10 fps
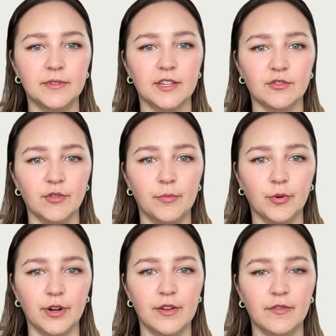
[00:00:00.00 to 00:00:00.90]
such a
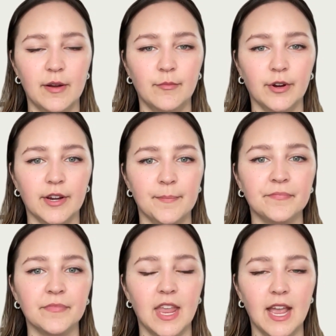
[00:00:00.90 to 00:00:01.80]
reporting framework,
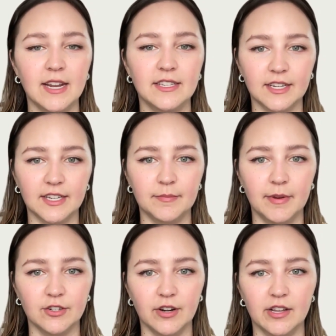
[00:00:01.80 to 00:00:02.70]
it had 6
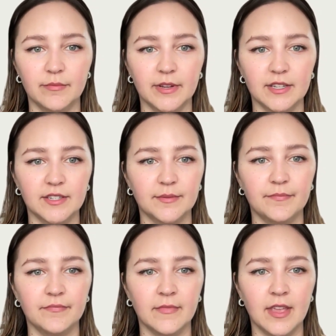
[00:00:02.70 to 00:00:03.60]
major elements.
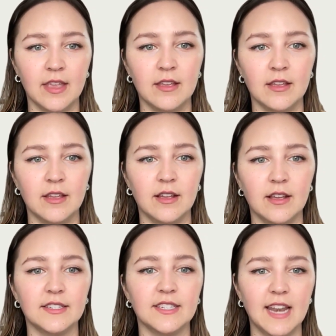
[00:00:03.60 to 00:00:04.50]

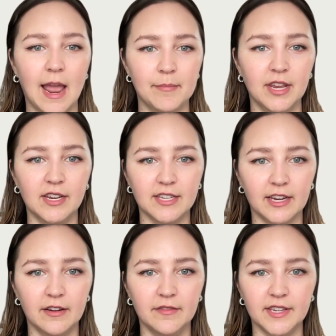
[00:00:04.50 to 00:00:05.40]
A snappy
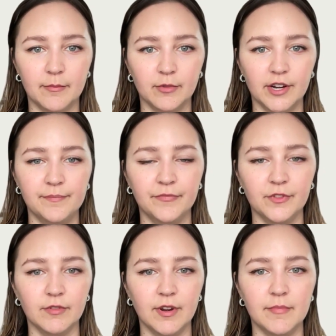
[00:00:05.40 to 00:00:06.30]
executive summary,
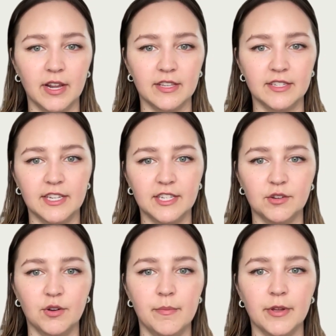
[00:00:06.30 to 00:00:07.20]
written by the
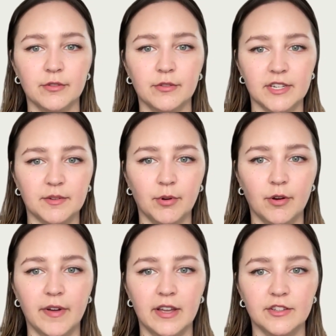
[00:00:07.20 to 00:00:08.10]
CISO about the risk
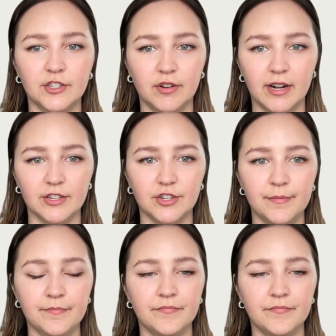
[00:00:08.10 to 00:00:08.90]
profile and strategy.